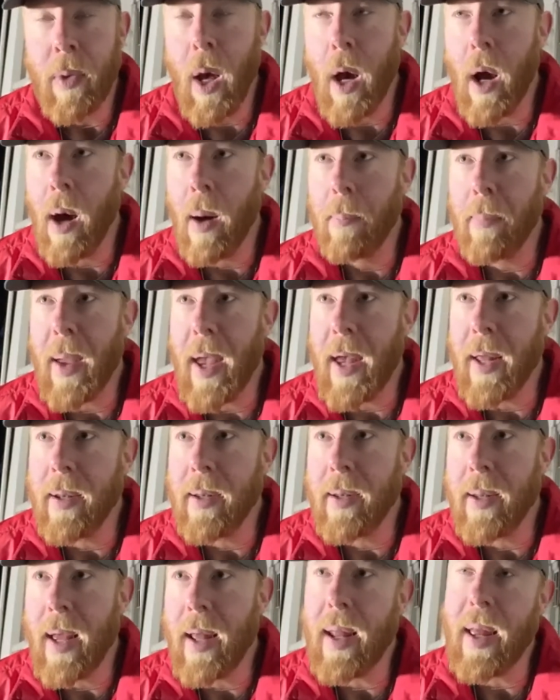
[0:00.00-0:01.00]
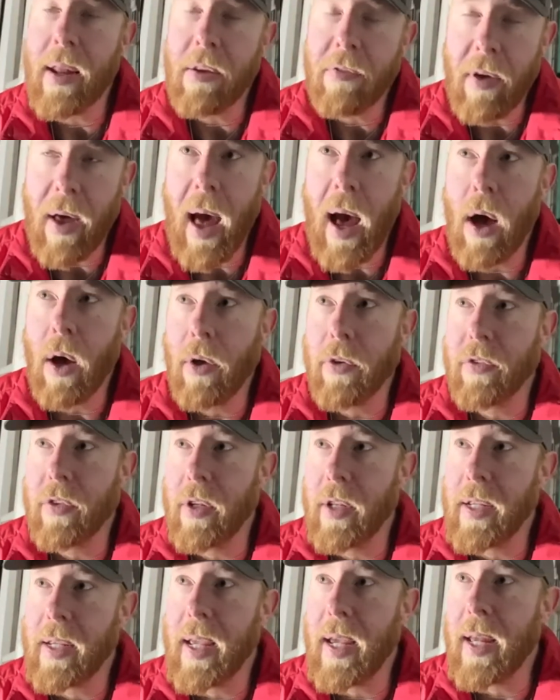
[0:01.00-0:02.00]
and in Valhalla
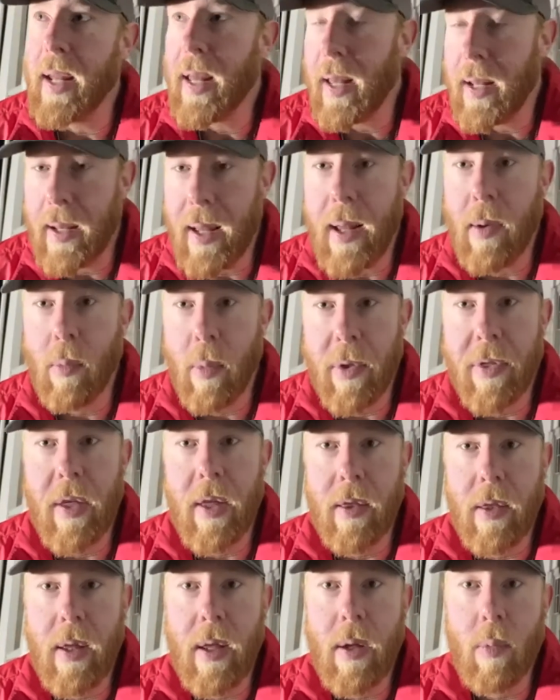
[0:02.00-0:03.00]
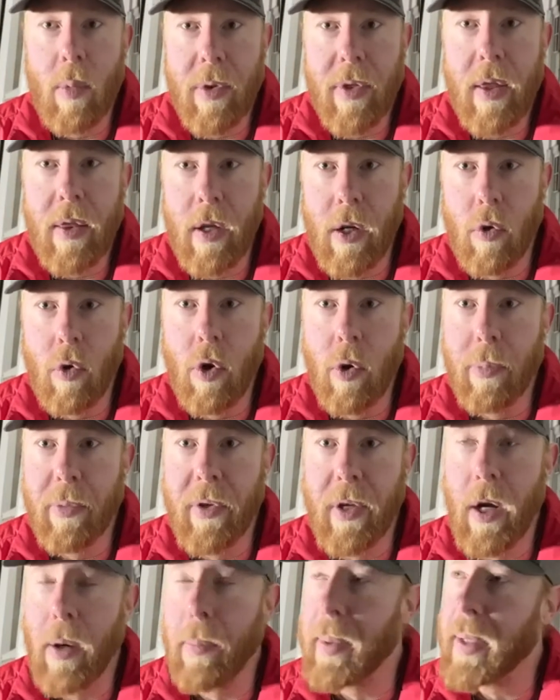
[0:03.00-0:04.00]
Syndicate and within the
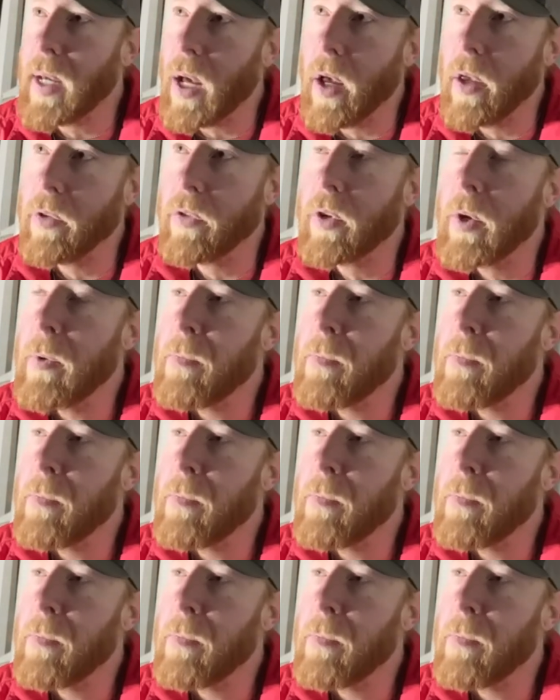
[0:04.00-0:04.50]
groups here. Because